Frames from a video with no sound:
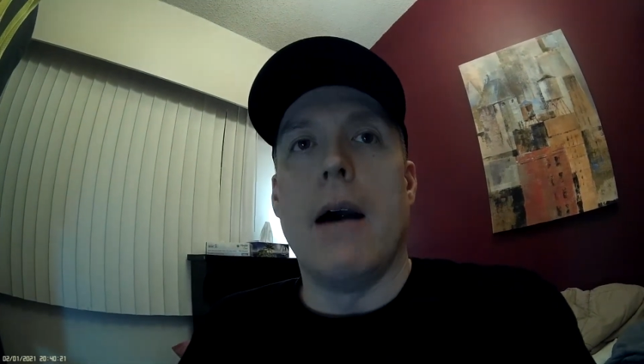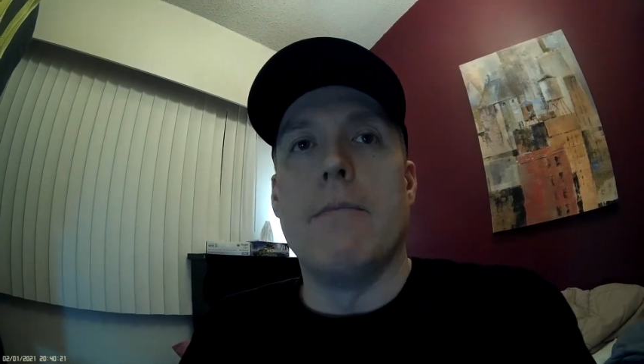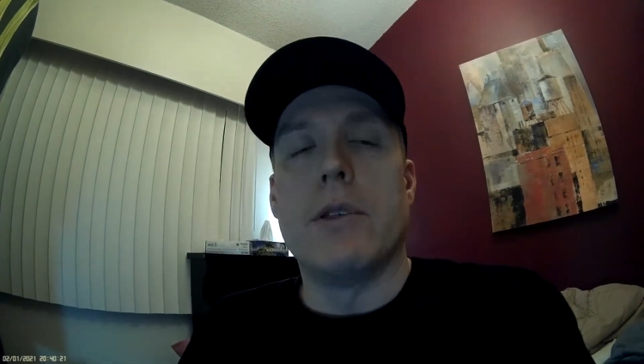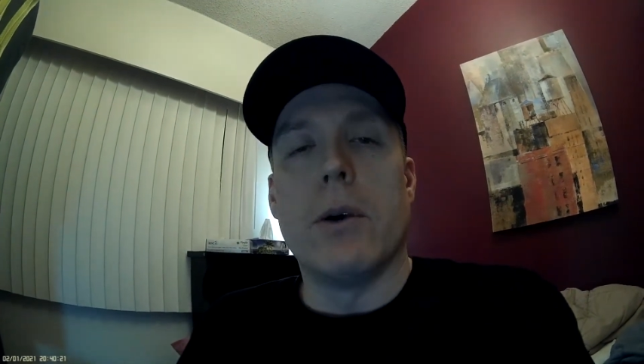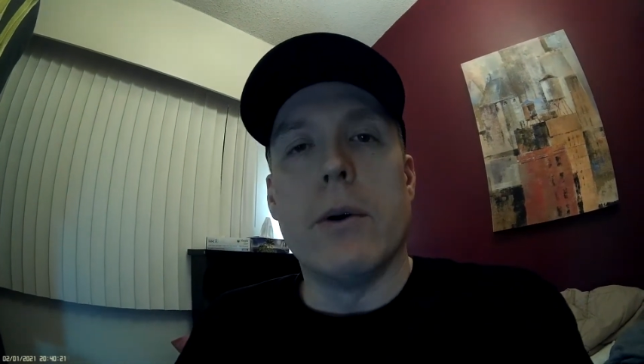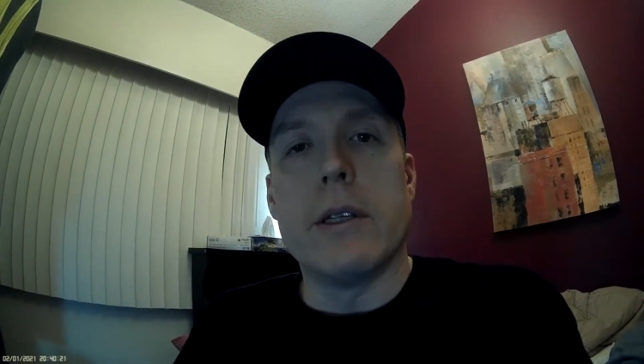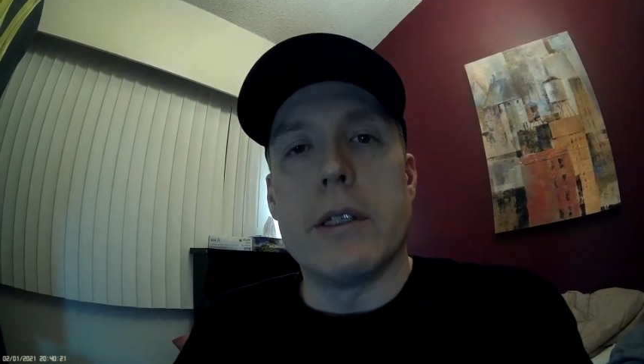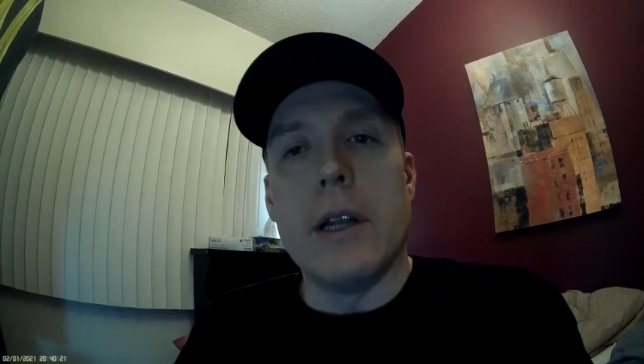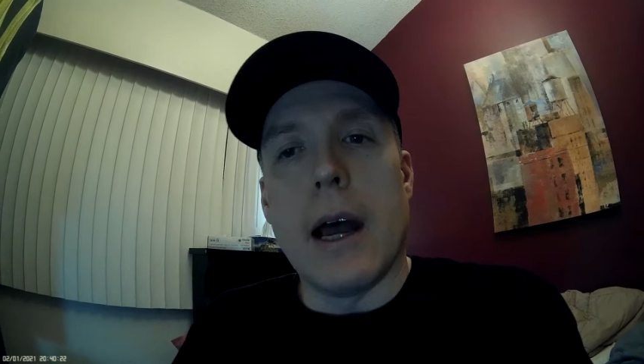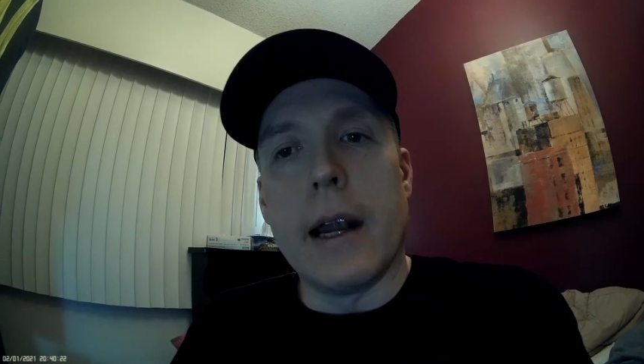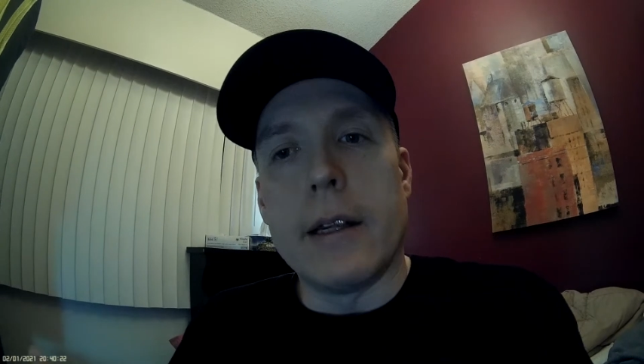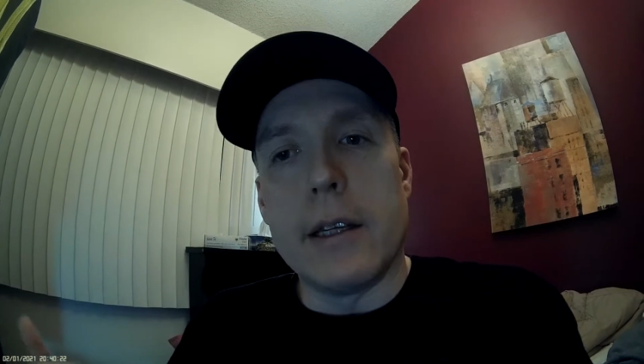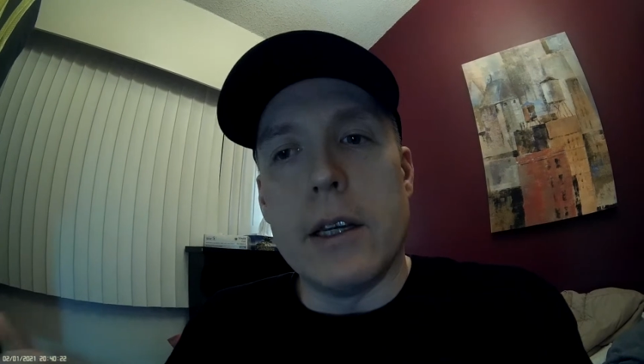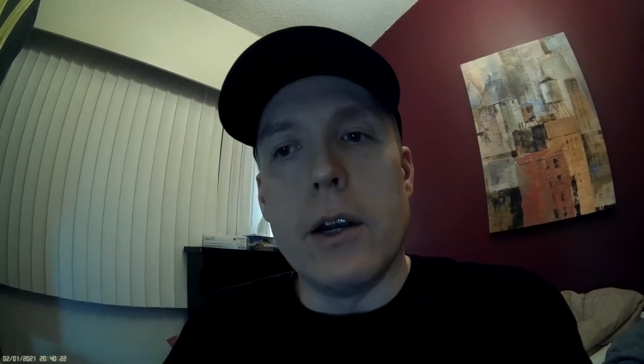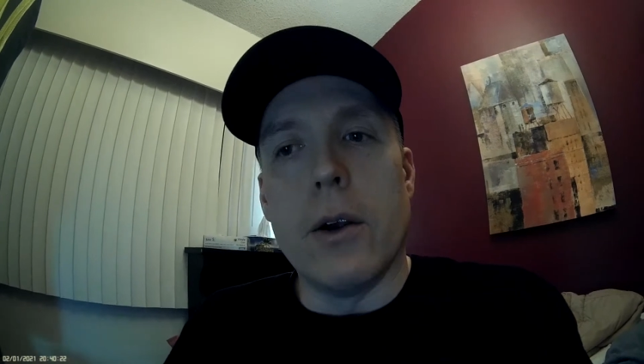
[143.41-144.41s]
So it's not,
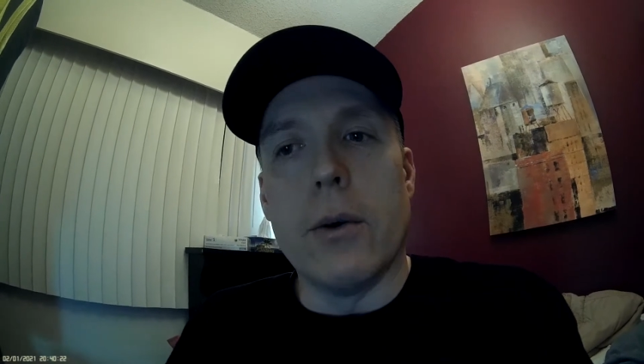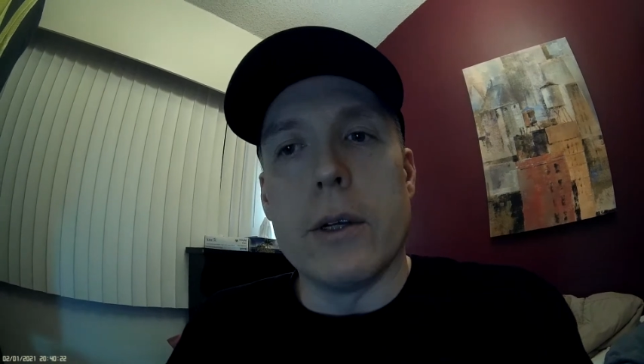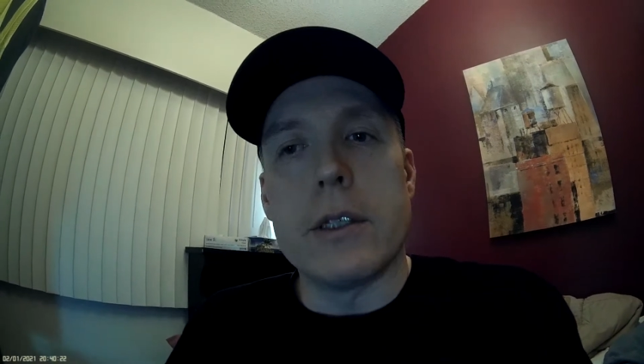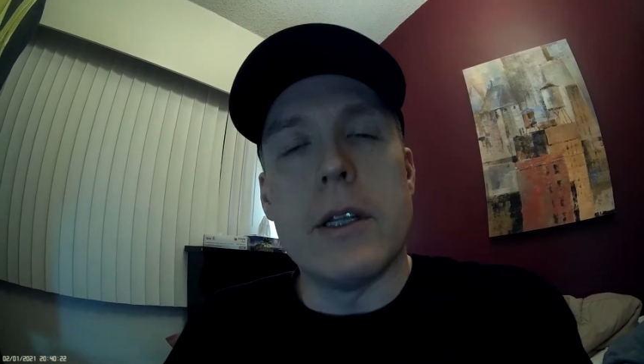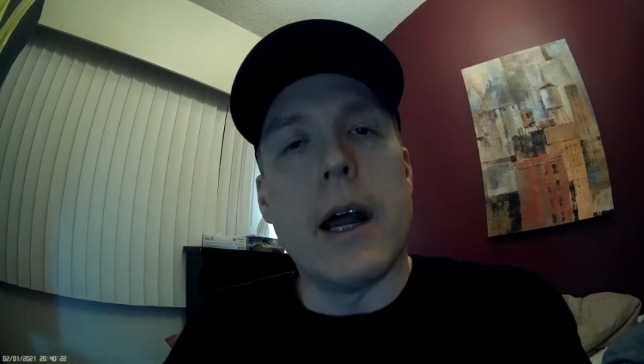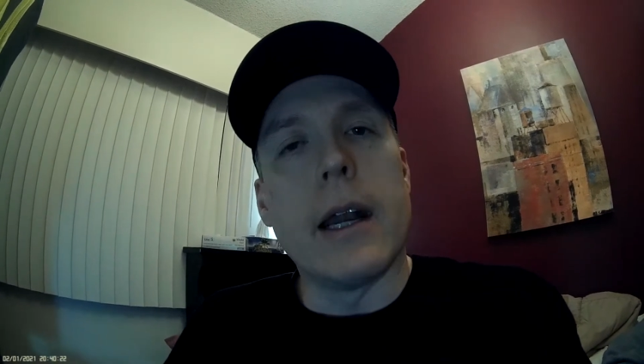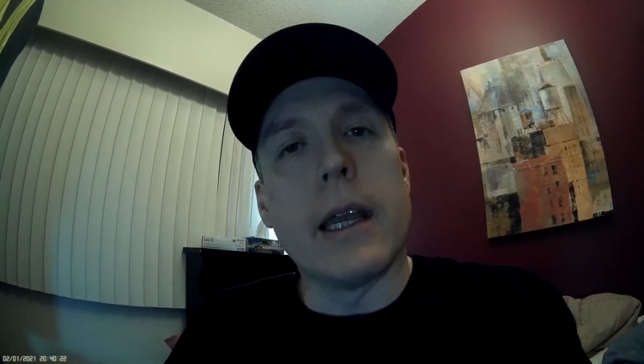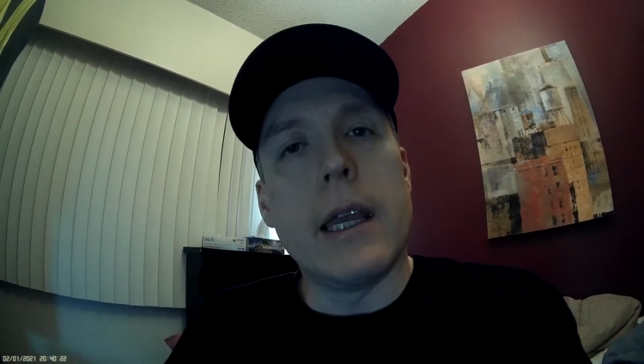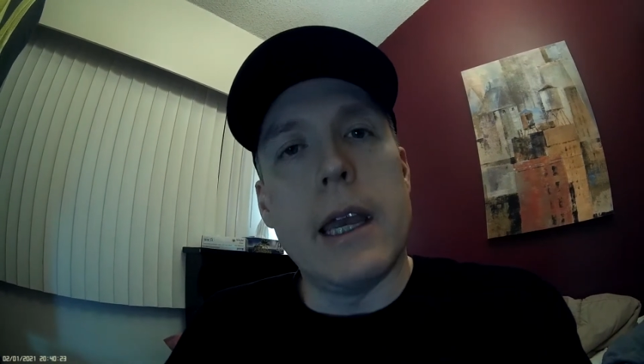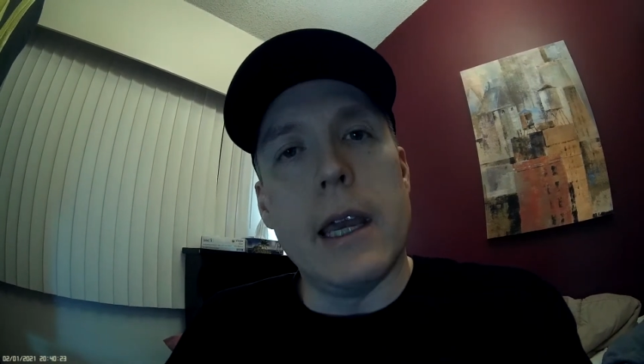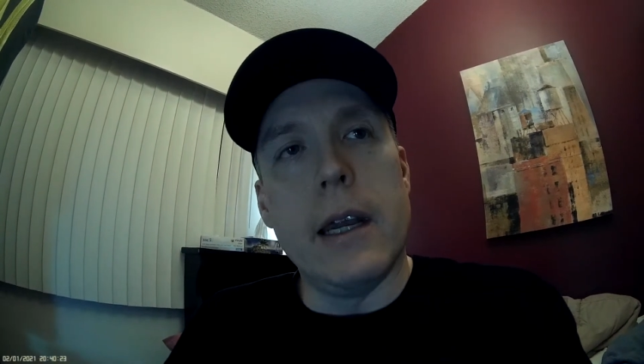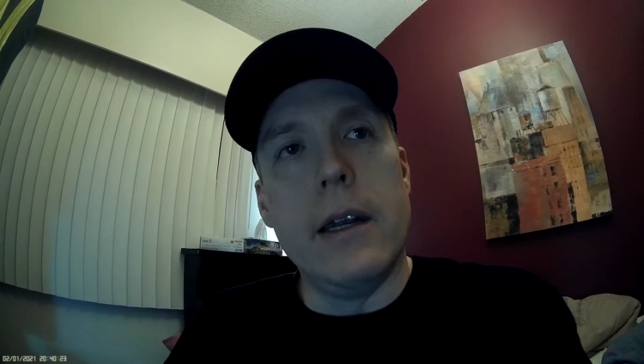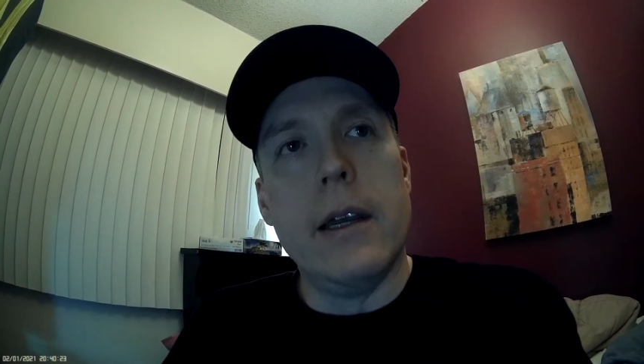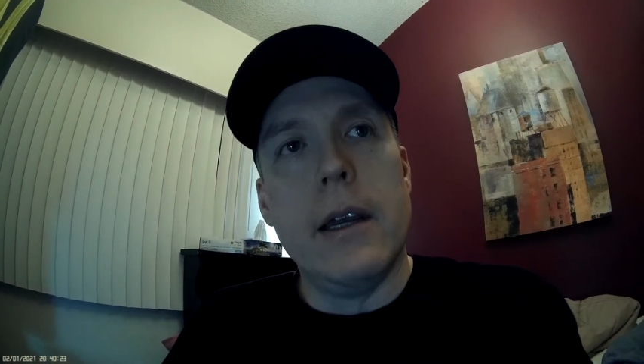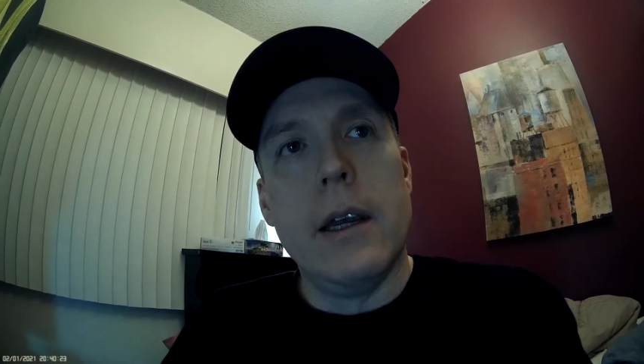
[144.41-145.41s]
you know, it's not a
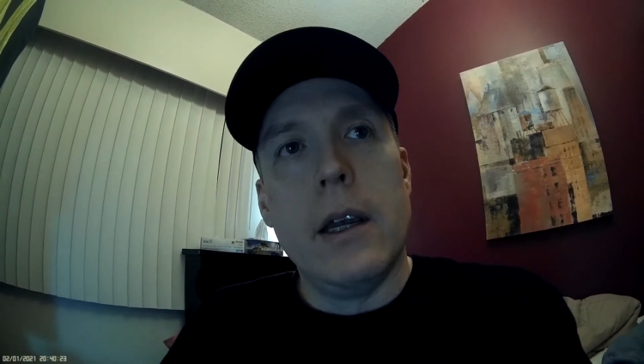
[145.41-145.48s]
kid